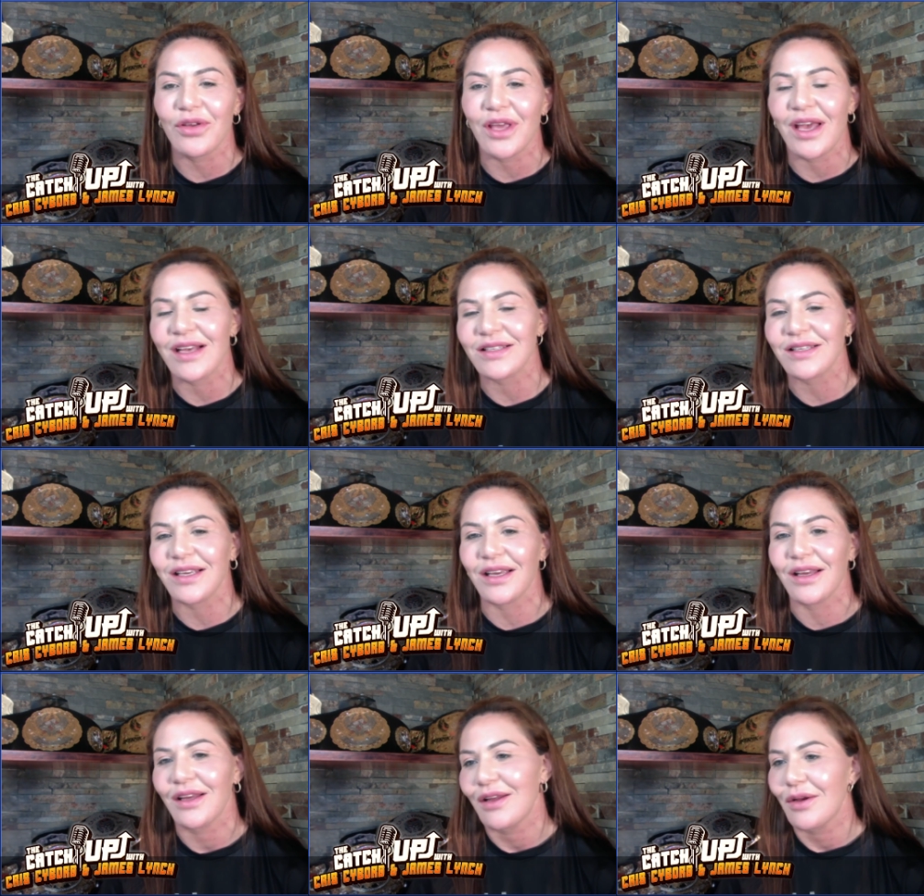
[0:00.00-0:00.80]
you can
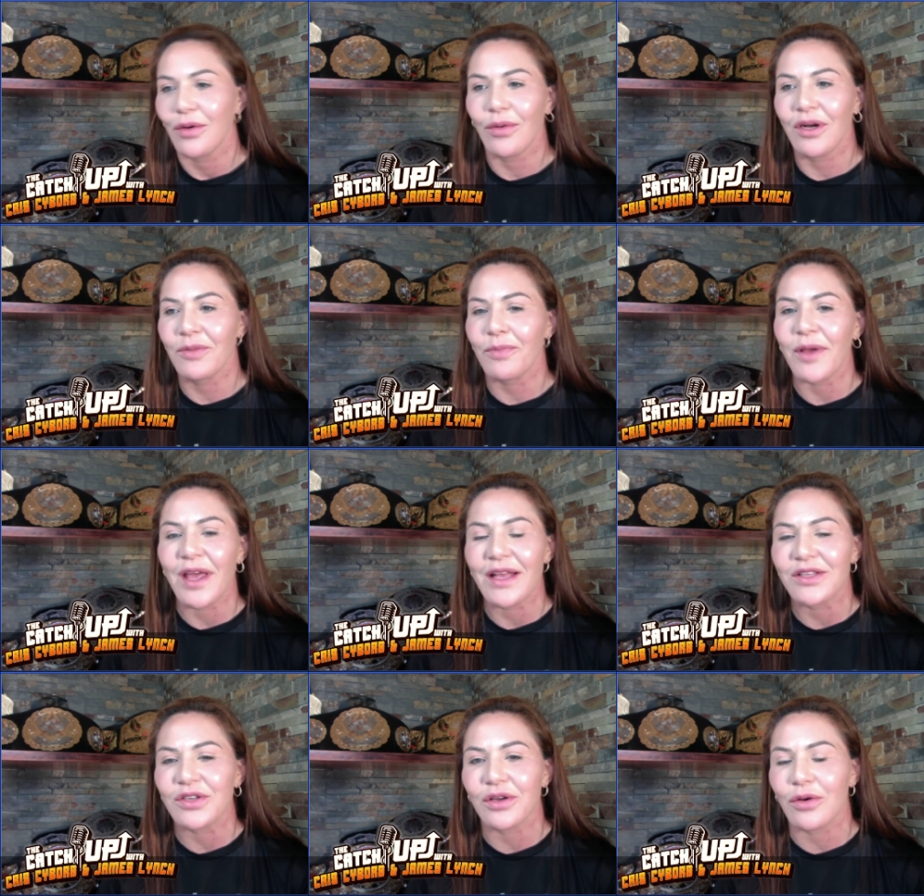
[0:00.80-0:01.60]
say what
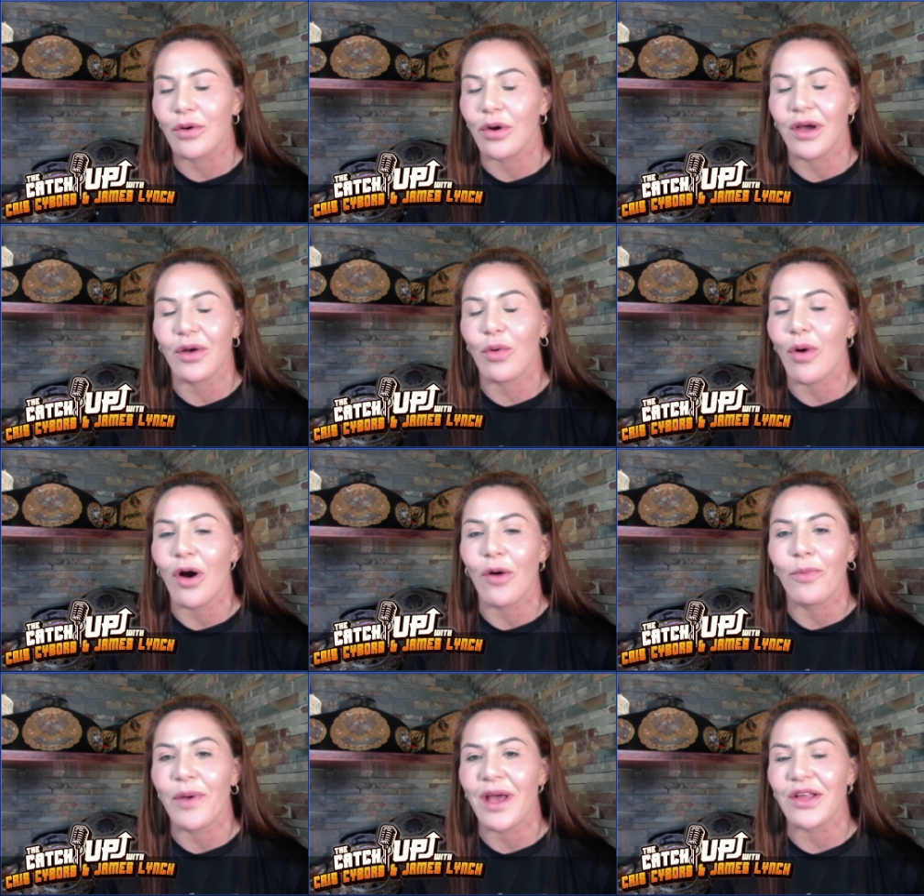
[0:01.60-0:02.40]
patch,
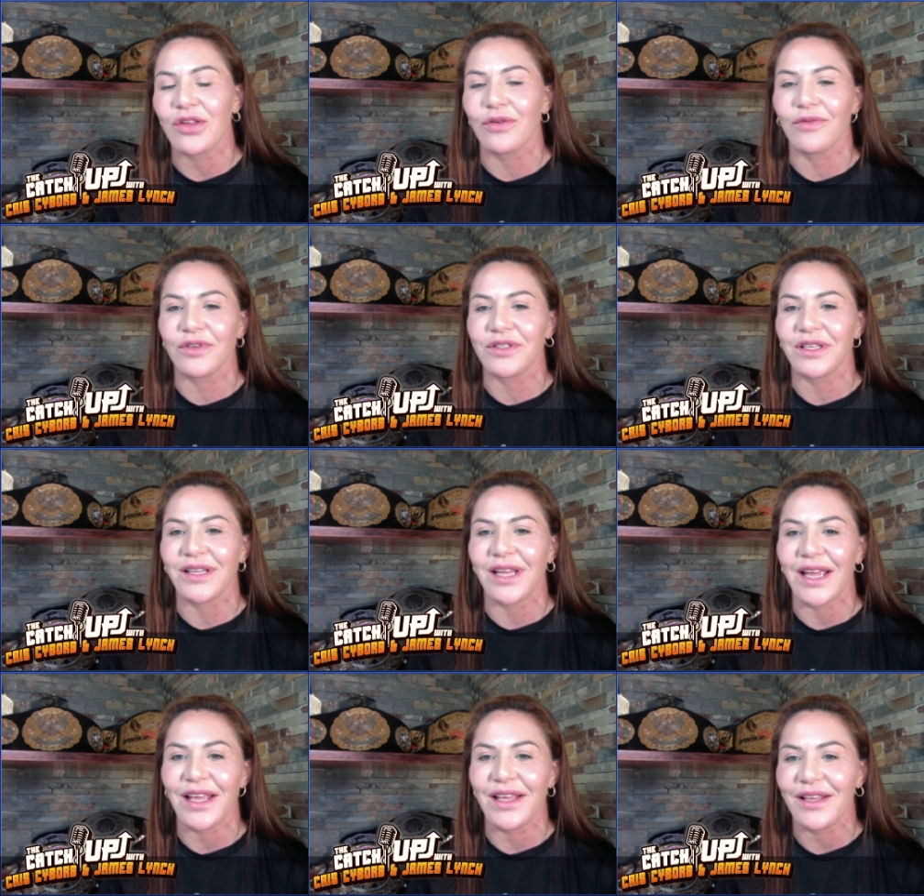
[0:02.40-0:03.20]
qual patch você
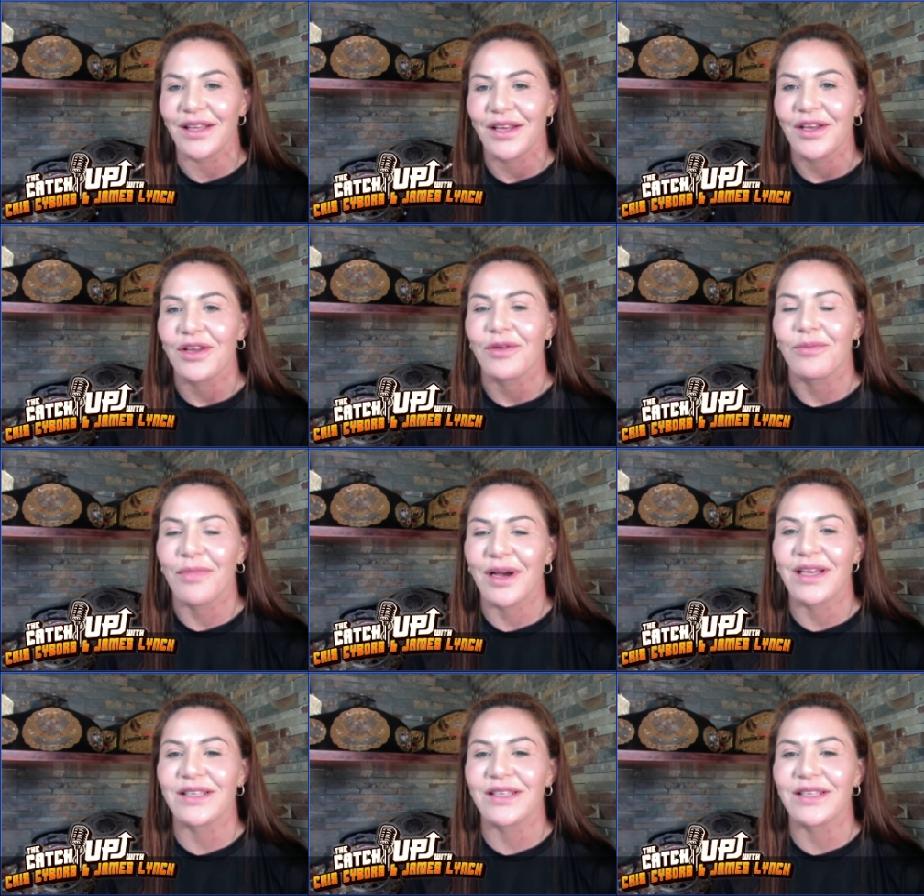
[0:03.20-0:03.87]
tem. My